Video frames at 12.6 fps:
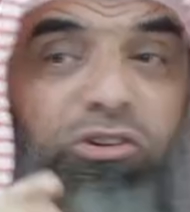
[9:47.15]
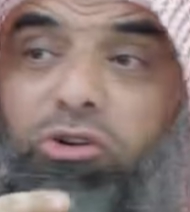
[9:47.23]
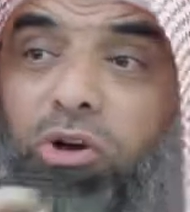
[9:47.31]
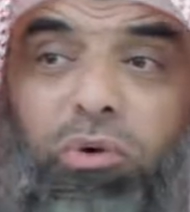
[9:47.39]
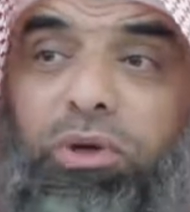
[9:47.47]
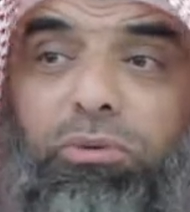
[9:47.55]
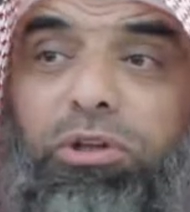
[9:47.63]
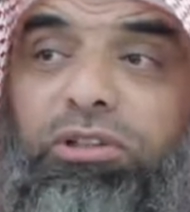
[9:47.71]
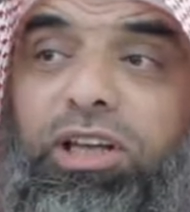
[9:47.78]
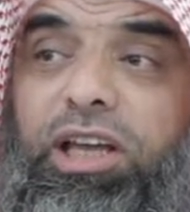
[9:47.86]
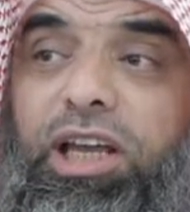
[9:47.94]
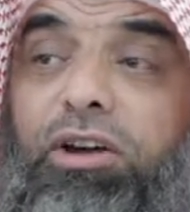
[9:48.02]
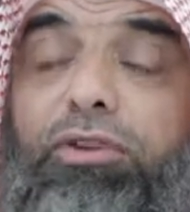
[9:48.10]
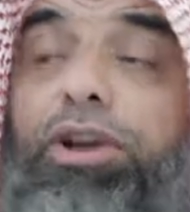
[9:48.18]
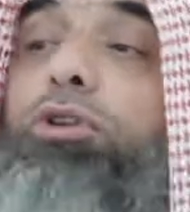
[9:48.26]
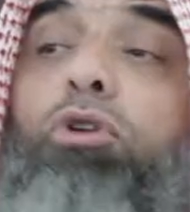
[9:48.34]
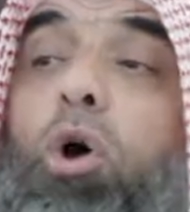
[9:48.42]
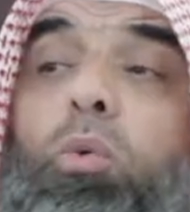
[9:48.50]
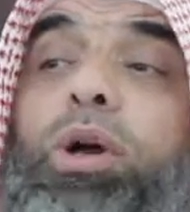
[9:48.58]
No one will take care of
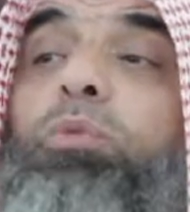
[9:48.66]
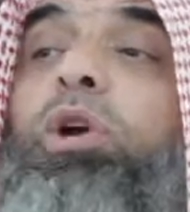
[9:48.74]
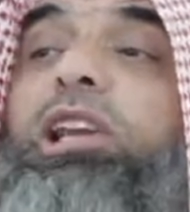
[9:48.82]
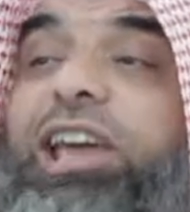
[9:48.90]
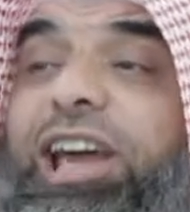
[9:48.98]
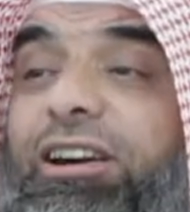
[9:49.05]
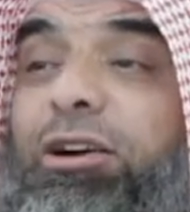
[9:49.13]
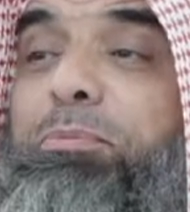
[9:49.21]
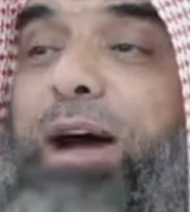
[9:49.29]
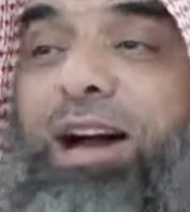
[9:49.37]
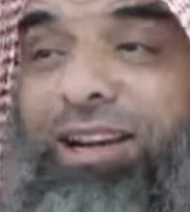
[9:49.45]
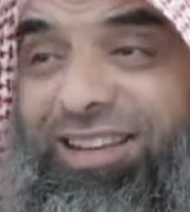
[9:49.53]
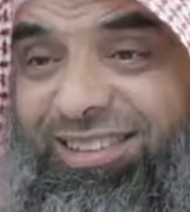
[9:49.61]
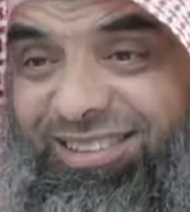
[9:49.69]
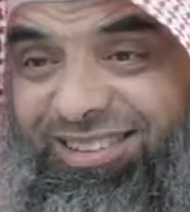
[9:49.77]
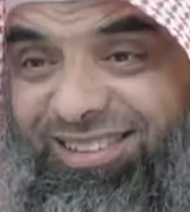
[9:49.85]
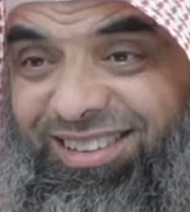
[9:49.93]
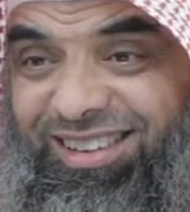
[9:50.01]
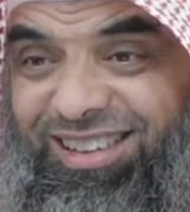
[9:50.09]
it, no one will care about
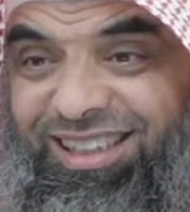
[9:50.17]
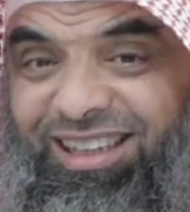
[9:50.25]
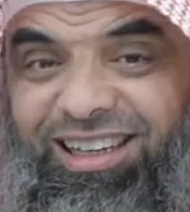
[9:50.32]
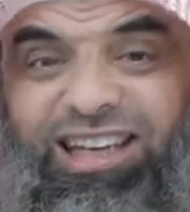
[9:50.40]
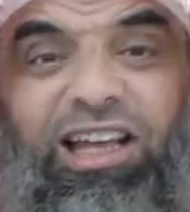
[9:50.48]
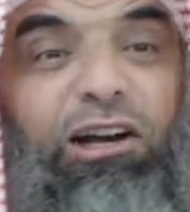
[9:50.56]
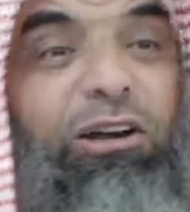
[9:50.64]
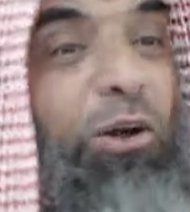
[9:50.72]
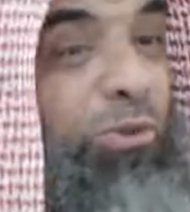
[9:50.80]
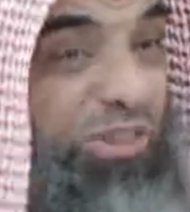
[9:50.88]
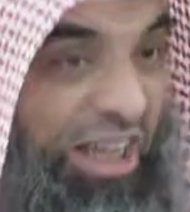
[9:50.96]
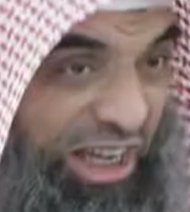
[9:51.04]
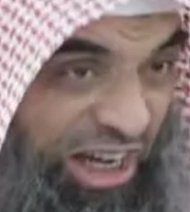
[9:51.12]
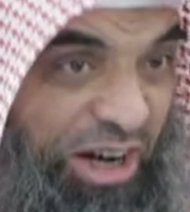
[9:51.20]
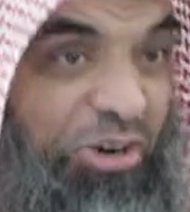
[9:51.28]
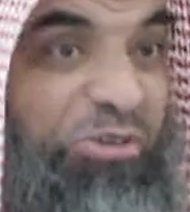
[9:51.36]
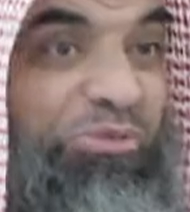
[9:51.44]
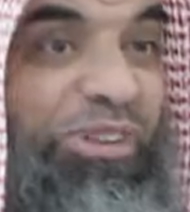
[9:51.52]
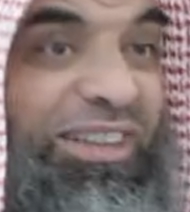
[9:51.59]
it, let alone take
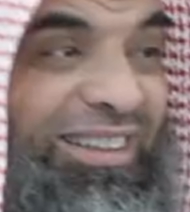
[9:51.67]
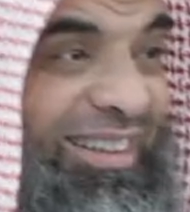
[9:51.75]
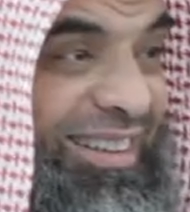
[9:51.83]
care of it.